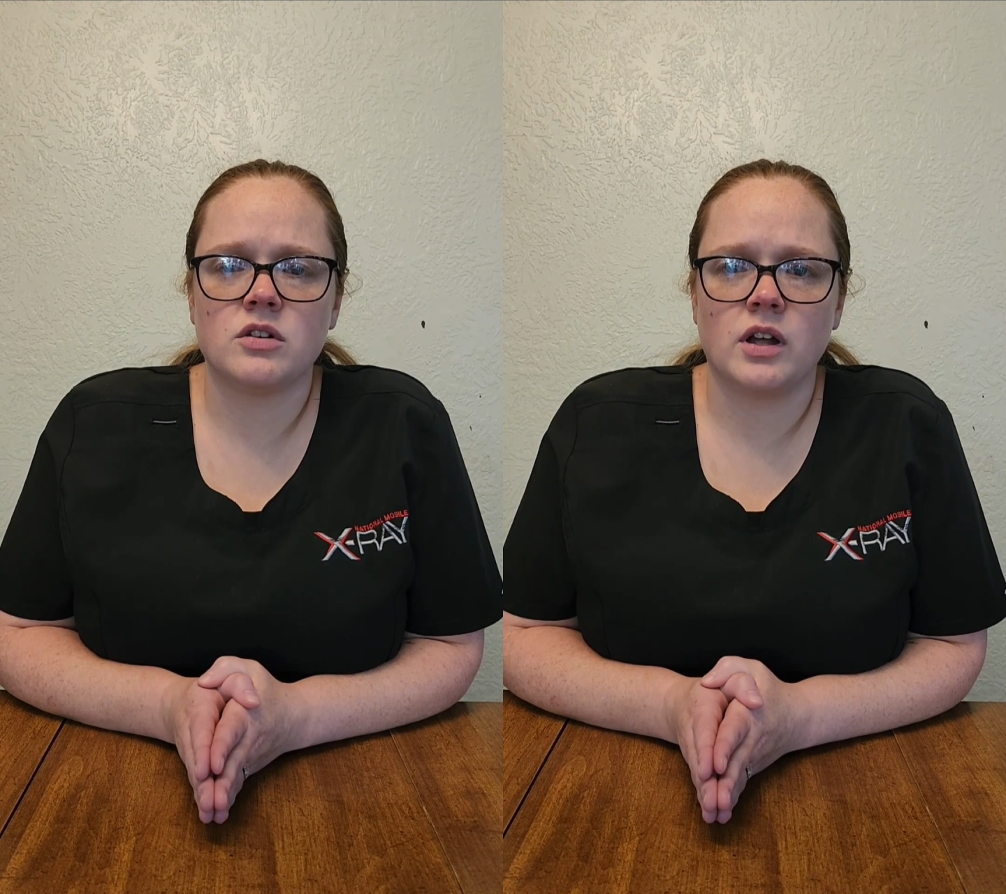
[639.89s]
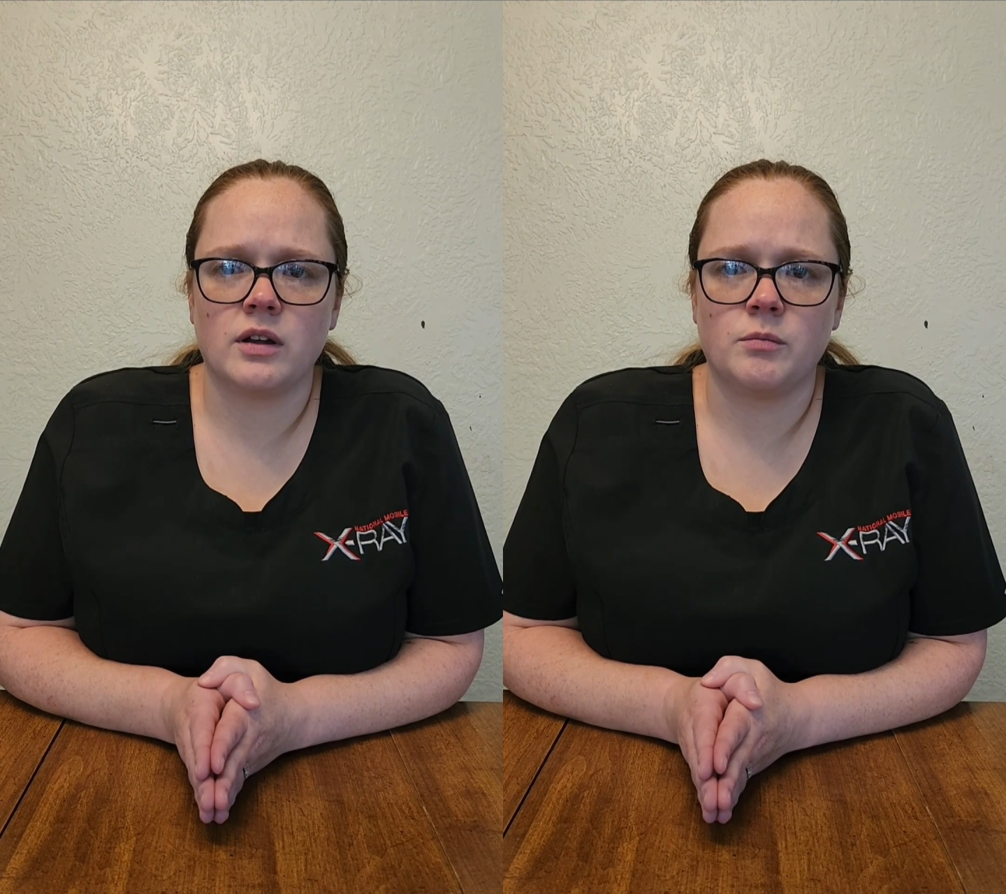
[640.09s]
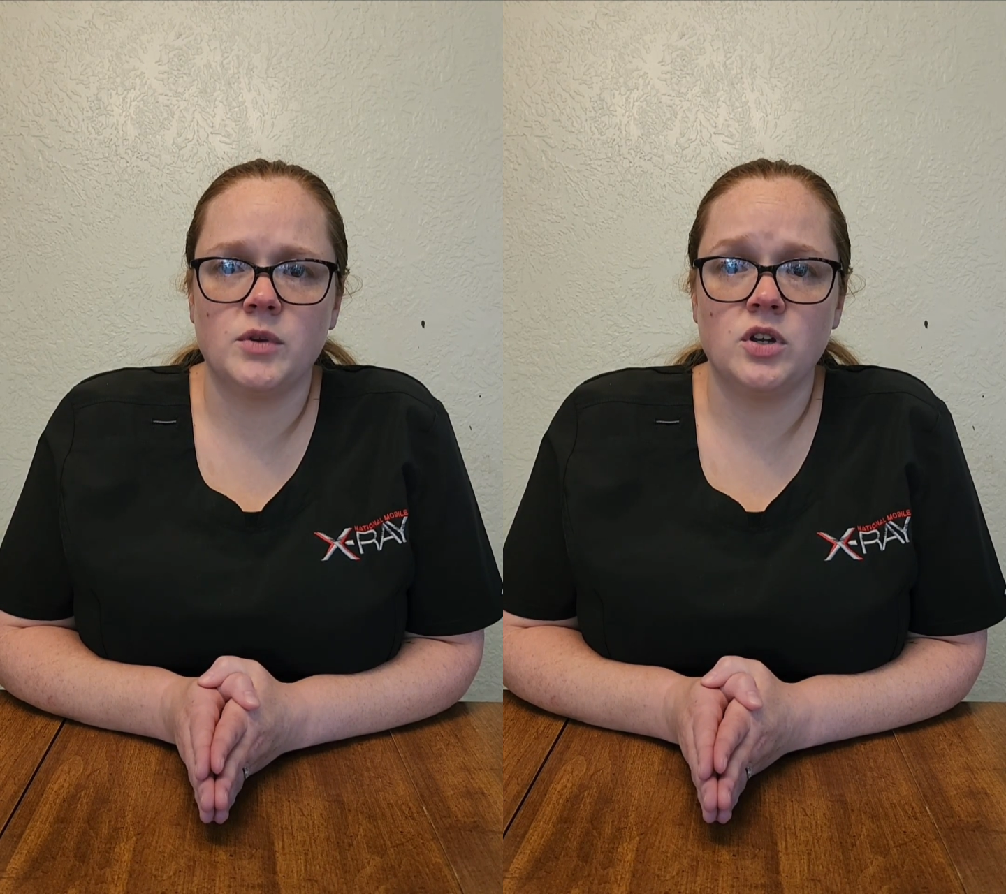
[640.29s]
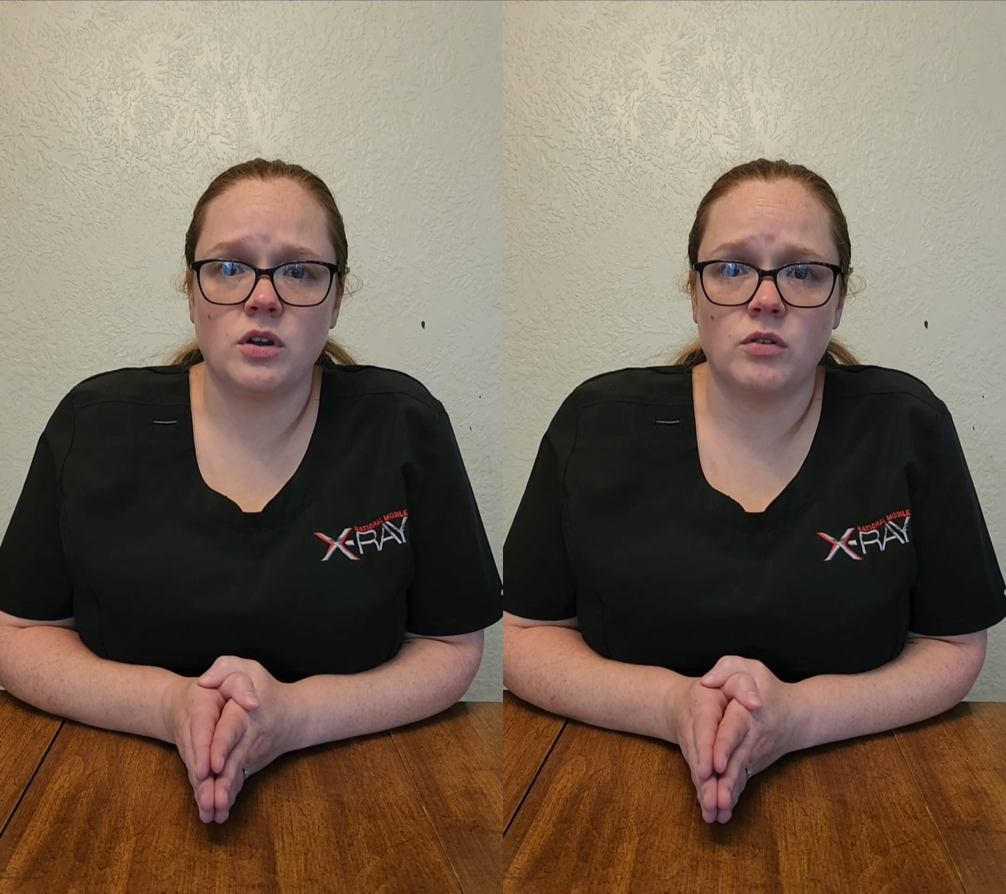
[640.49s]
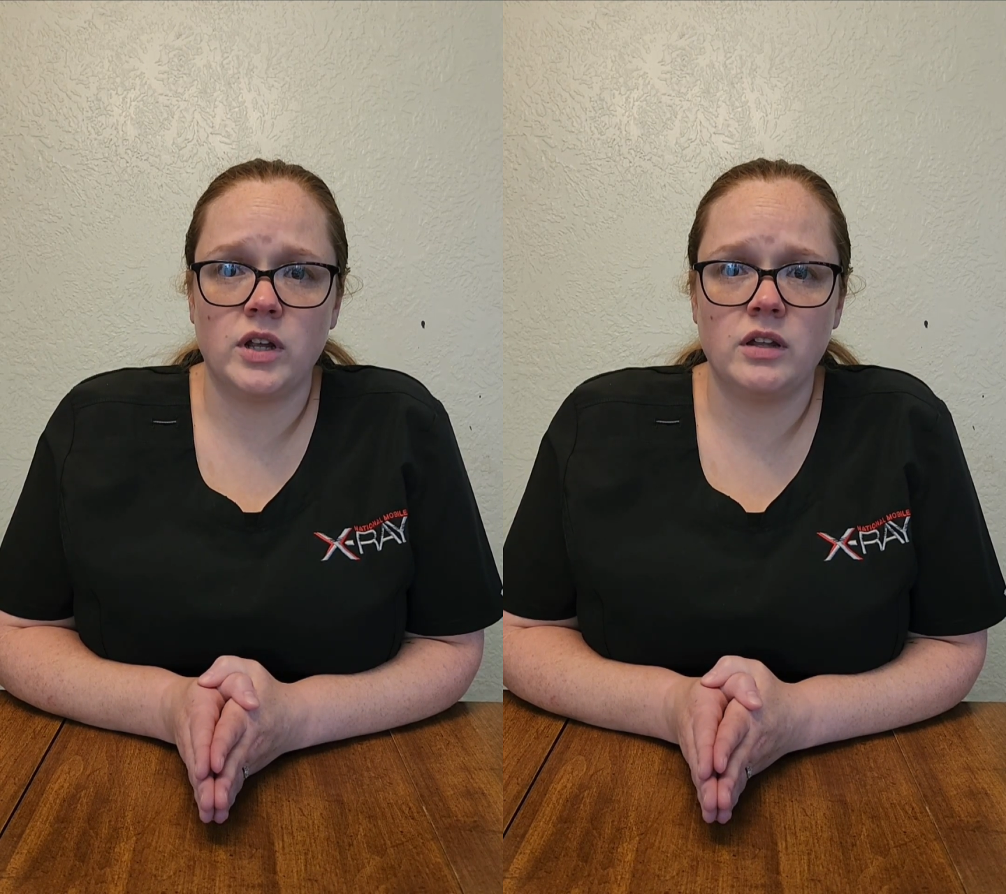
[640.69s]

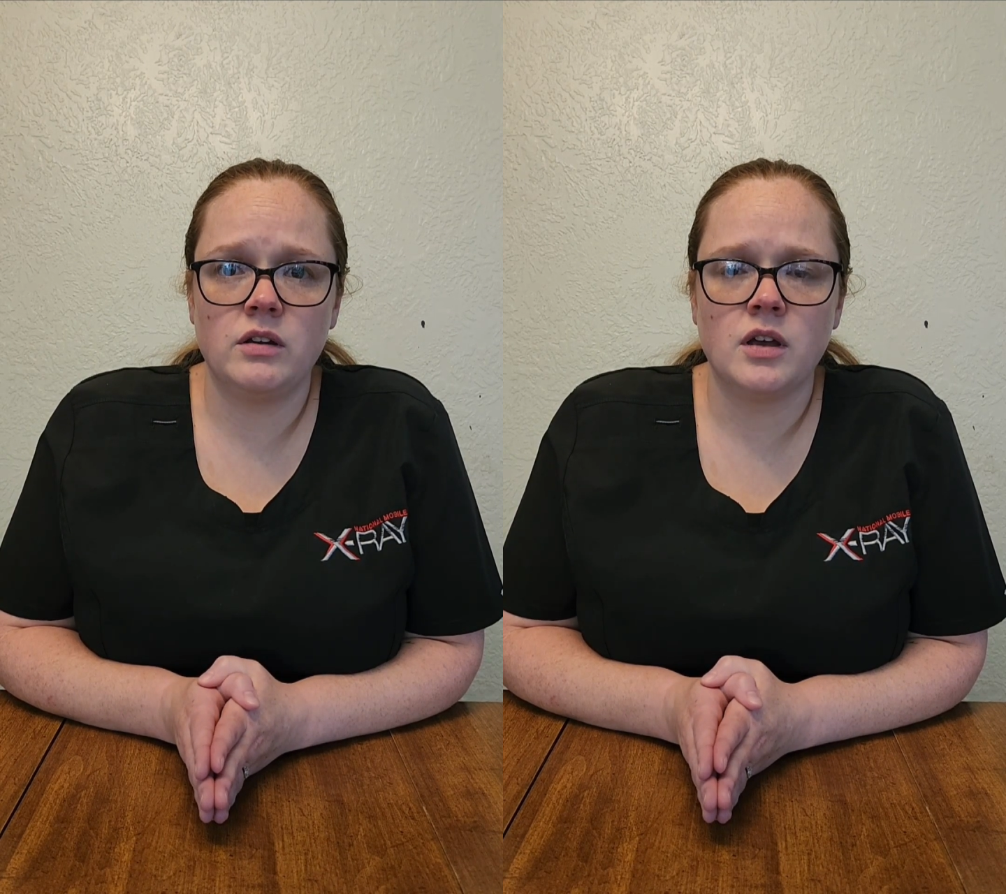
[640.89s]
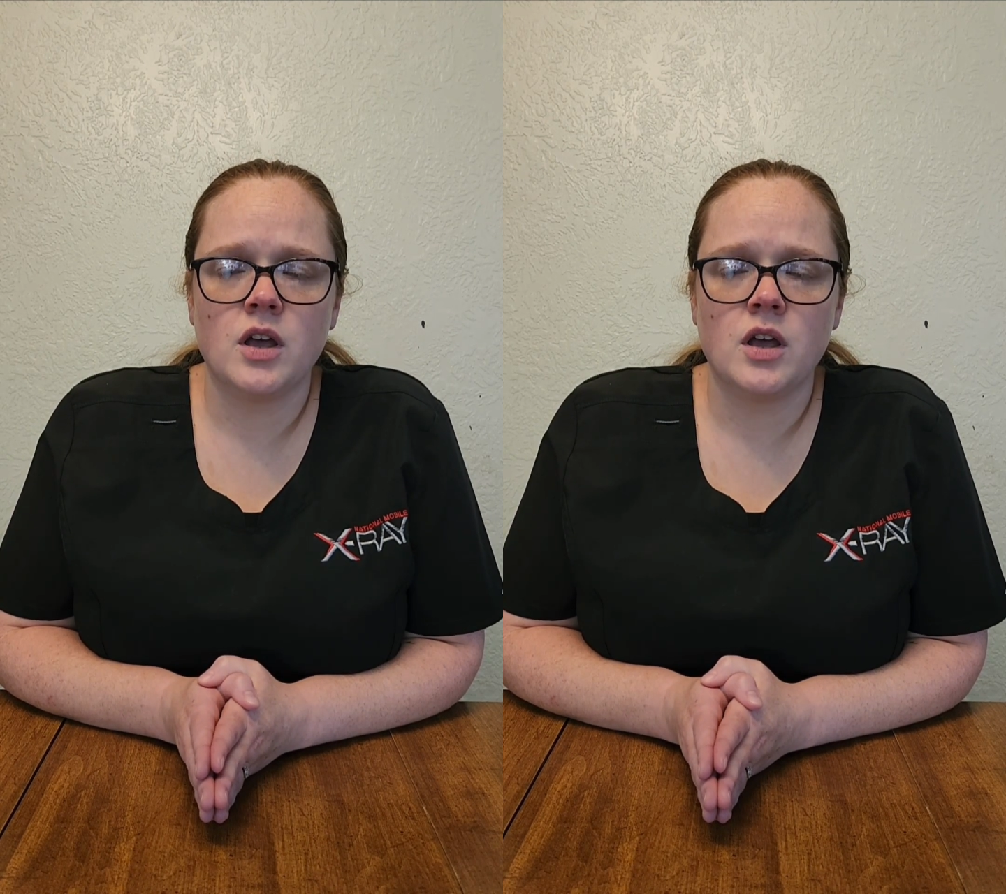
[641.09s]
noted